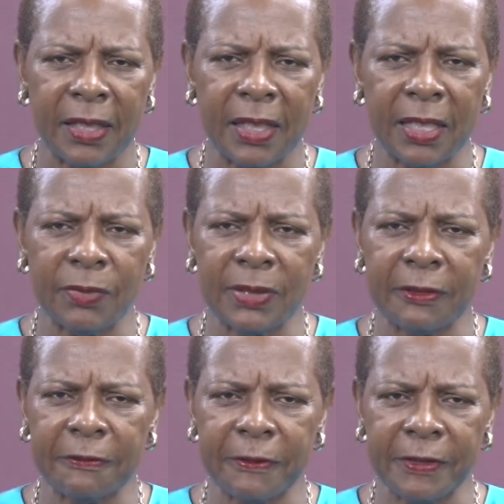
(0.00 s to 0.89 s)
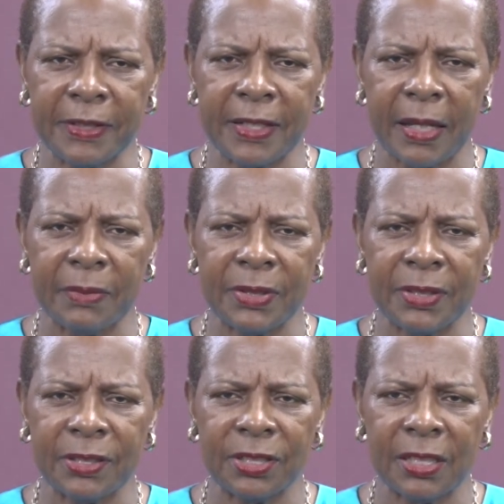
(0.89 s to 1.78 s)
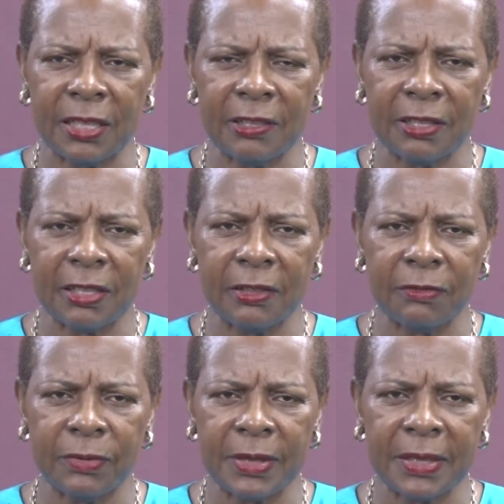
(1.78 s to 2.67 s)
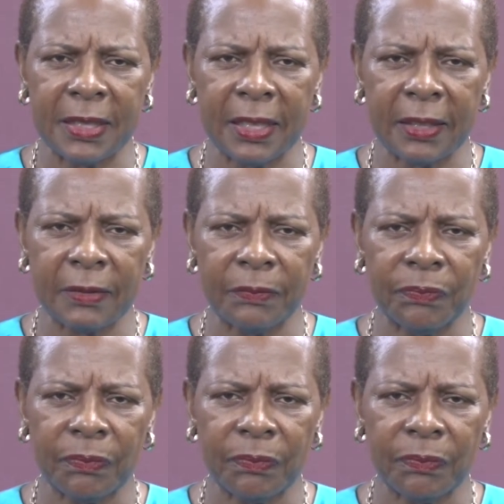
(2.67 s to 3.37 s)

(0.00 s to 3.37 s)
It was the first time such initiative was taken.